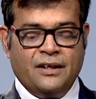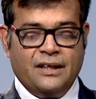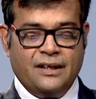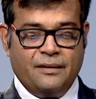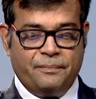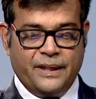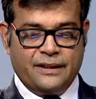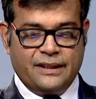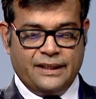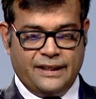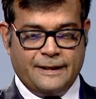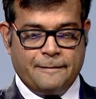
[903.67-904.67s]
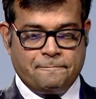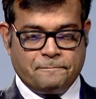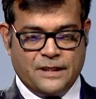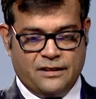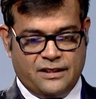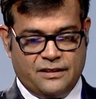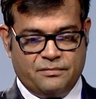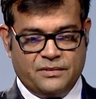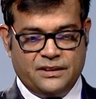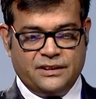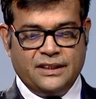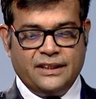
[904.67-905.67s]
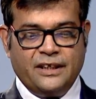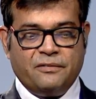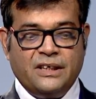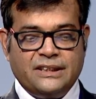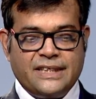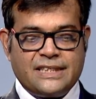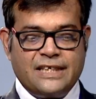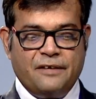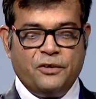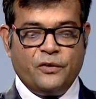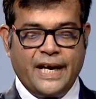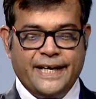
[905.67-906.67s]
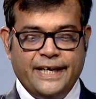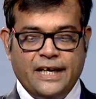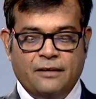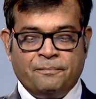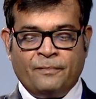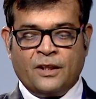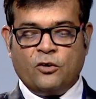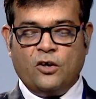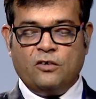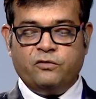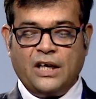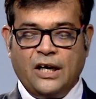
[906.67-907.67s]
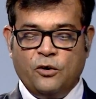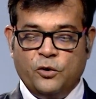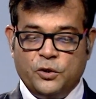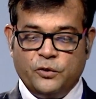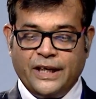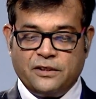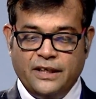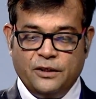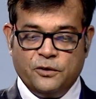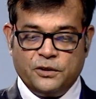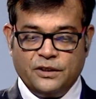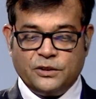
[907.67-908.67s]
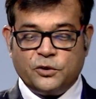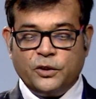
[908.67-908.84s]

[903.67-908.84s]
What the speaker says: But it will just give you an idea of how to actually go through it.